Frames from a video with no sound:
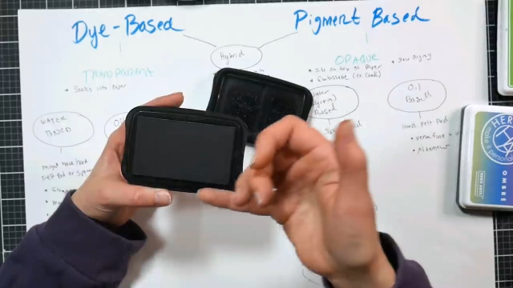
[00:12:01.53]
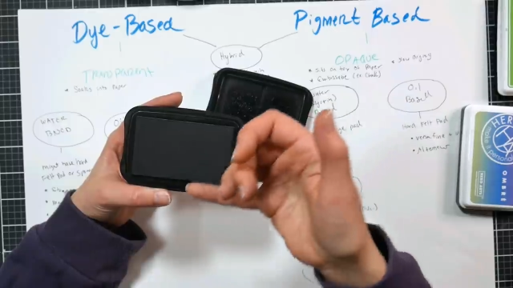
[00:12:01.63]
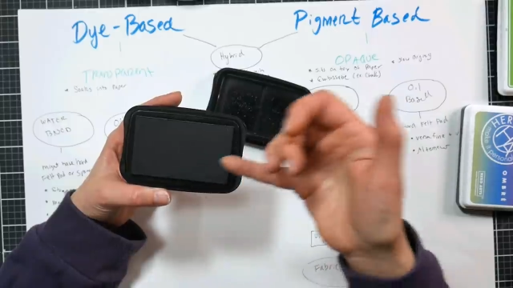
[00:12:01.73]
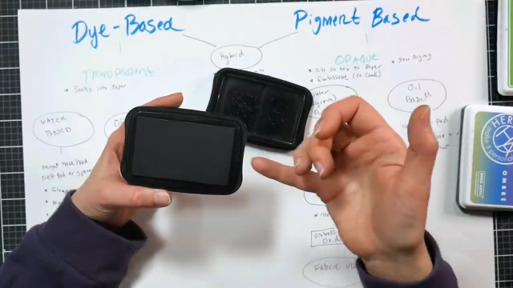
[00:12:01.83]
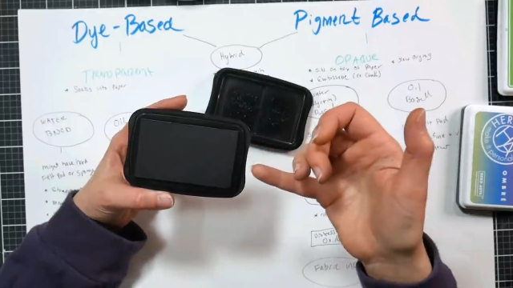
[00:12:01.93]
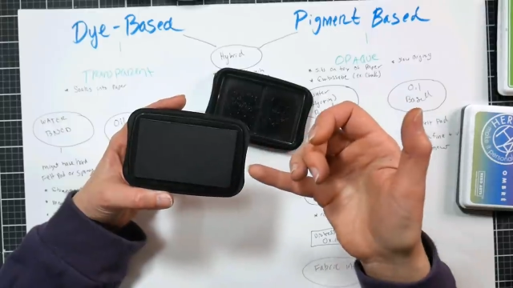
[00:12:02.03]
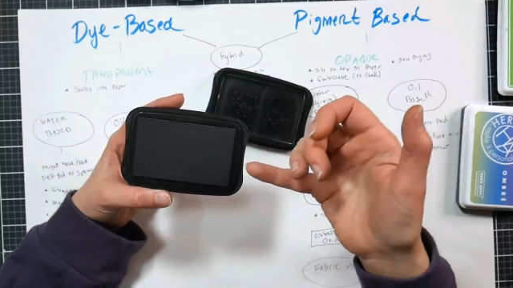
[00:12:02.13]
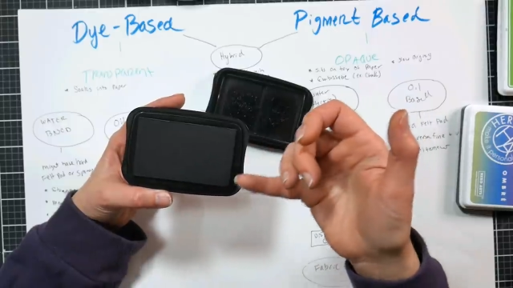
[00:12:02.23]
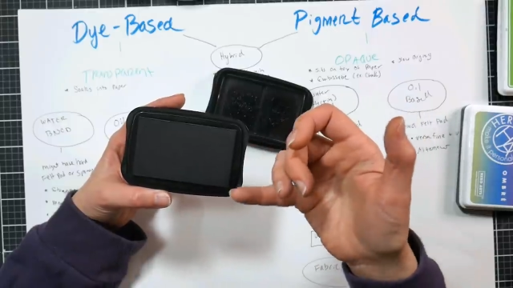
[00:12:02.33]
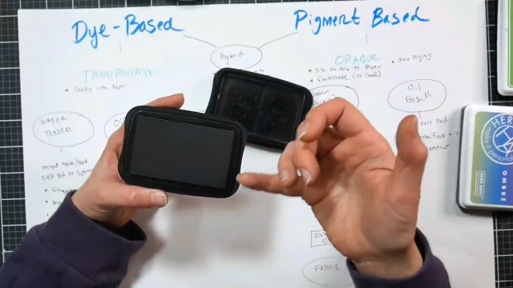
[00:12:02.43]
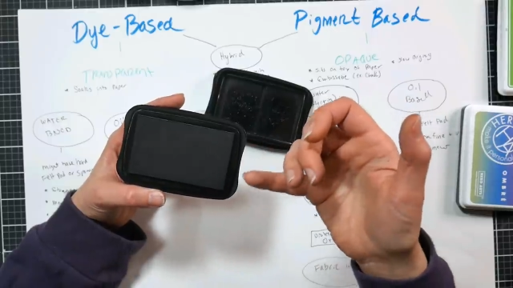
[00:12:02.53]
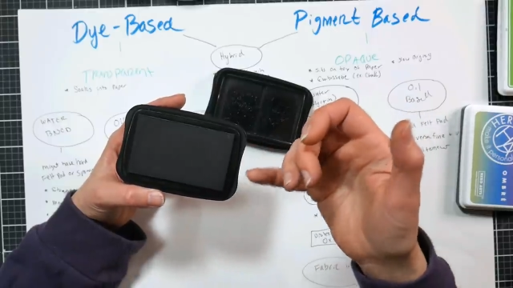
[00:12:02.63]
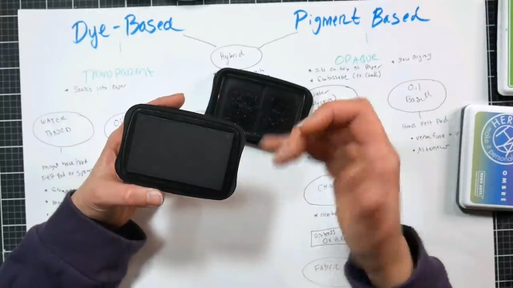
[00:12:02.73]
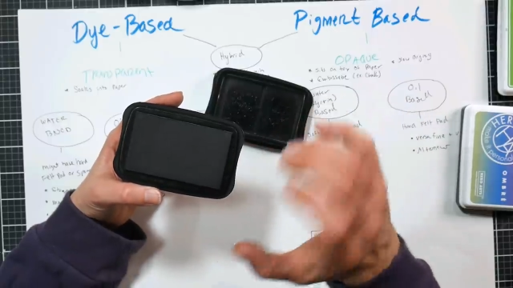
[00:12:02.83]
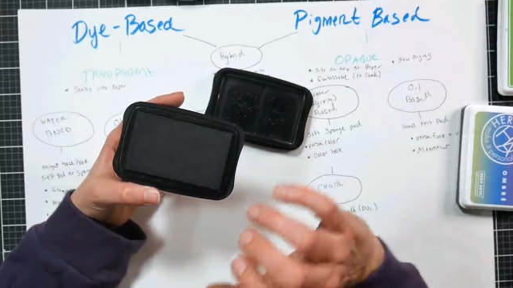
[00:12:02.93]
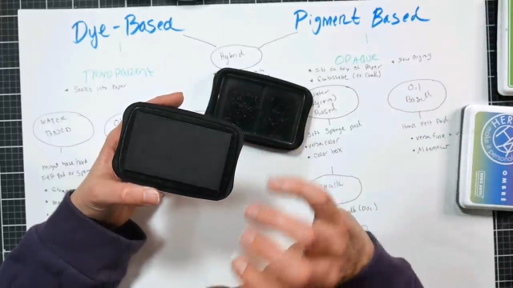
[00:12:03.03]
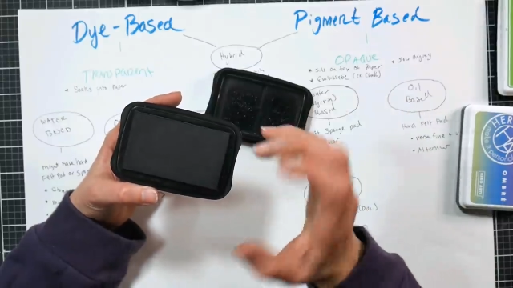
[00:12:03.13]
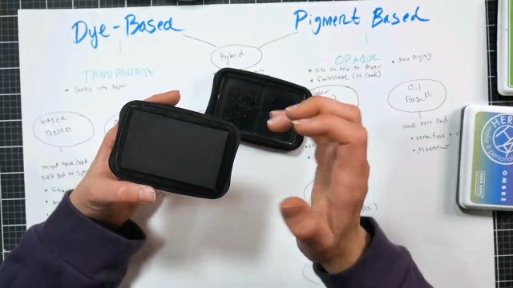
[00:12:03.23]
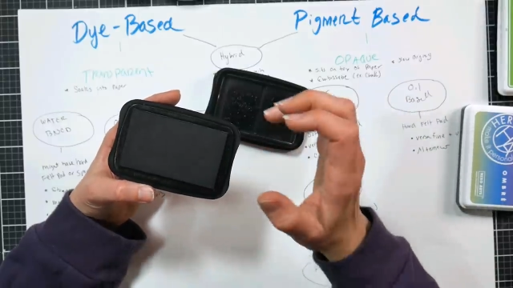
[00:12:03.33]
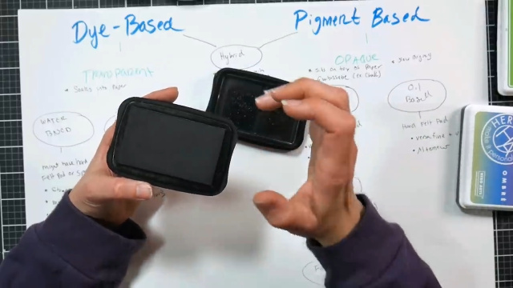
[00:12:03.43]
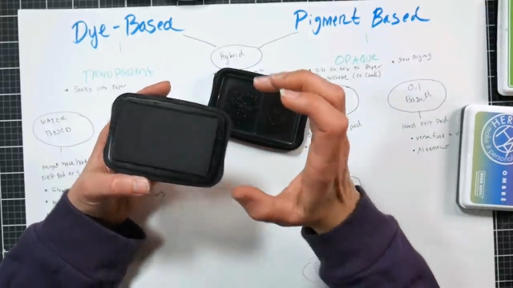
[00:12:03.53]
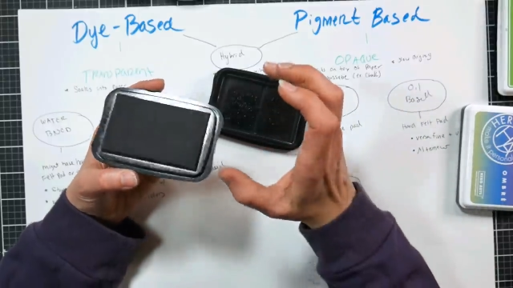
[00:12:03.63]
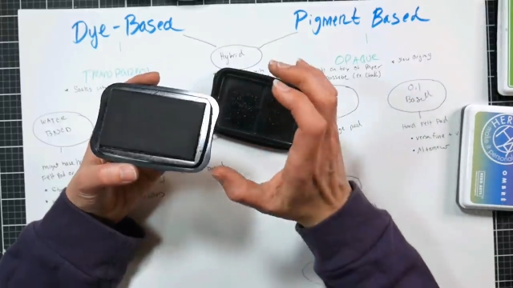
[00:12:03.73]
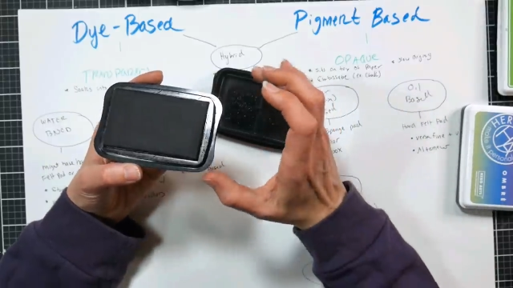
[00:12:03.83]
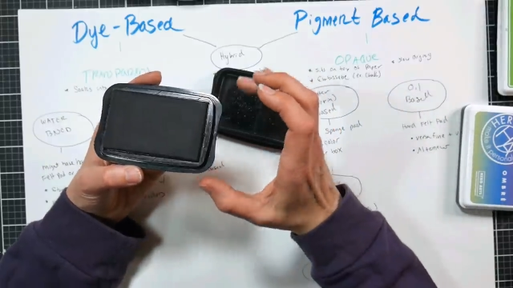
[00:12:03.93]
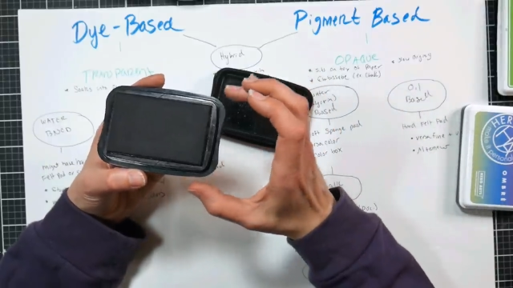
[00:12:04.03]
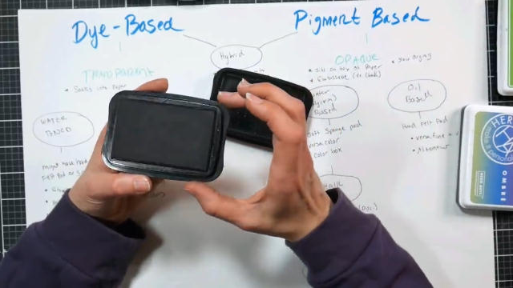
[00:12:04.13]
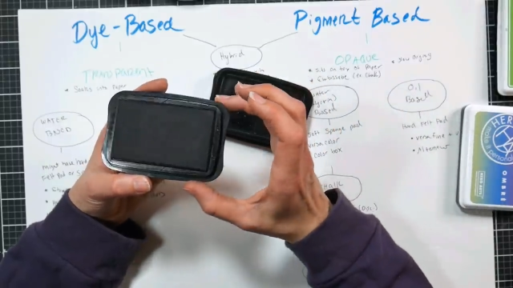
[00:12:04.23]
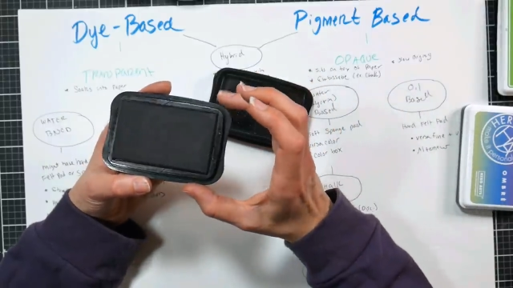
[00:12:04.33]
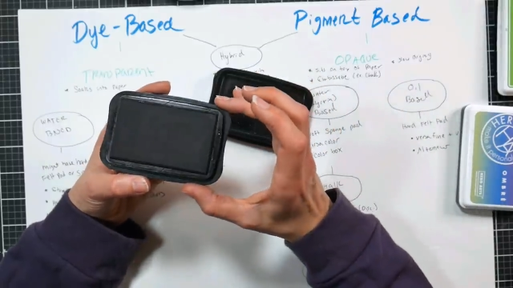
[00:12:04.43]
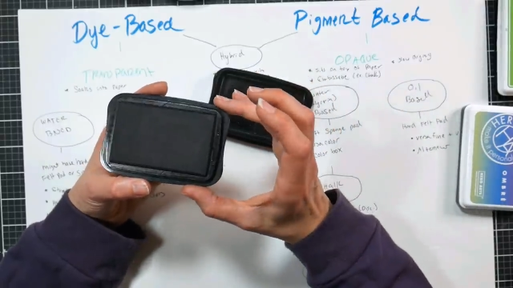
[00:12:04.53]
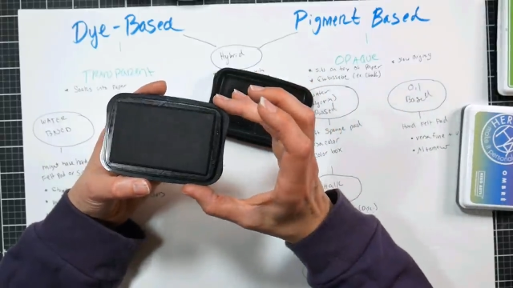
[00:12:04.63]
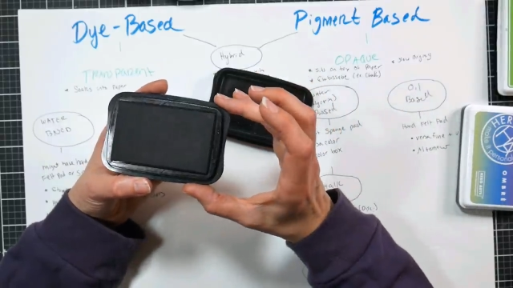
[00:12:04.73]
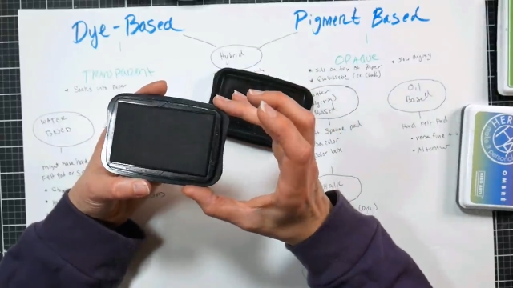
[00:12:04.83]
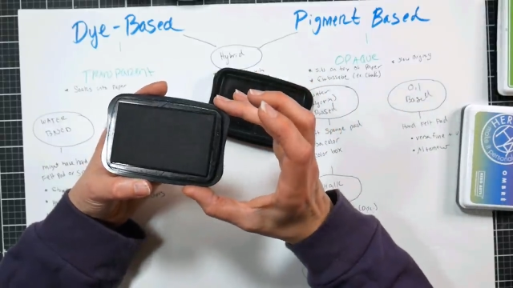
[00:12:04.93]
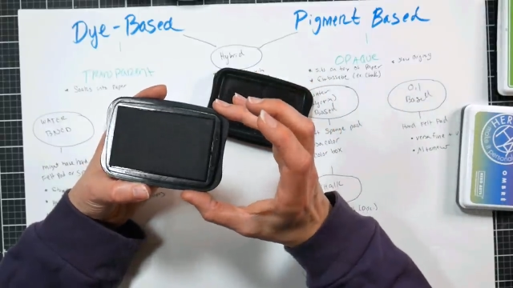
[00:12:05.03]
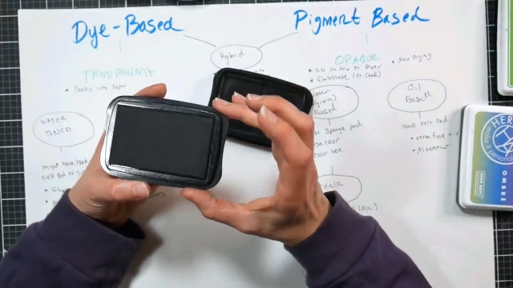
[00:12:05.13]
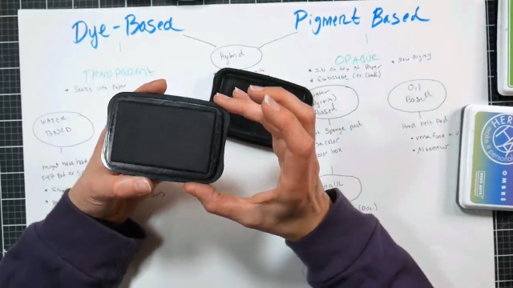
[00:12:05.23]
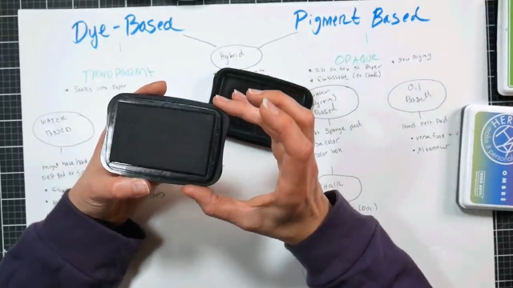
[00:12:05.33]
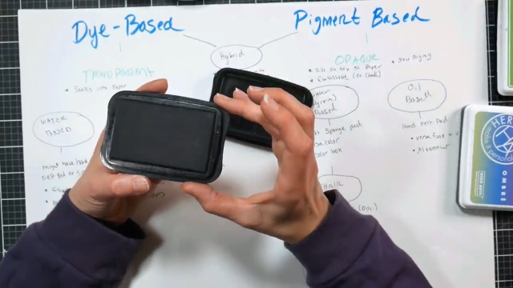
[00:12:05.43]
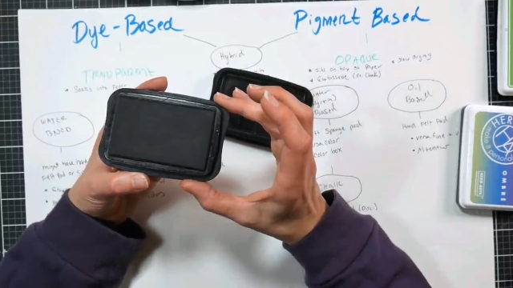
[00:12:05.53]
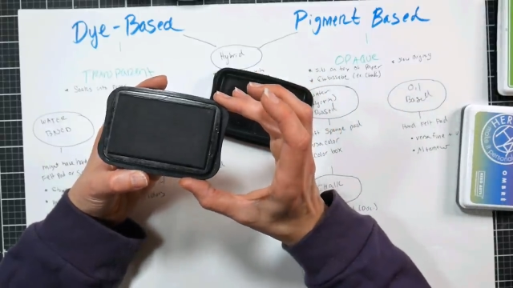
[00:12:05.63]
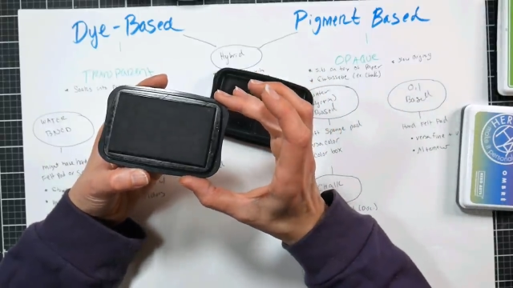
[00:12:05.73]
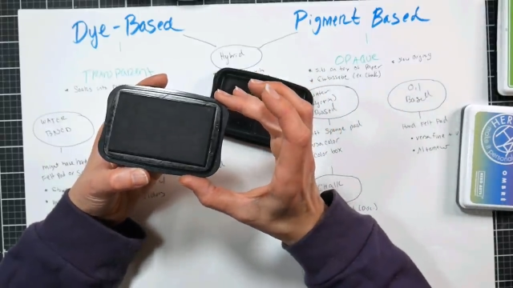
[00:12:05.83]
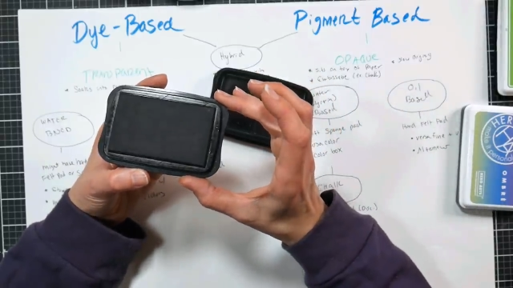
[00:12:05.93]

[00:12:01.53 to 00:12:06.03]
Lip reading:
[unreadable: no face in view]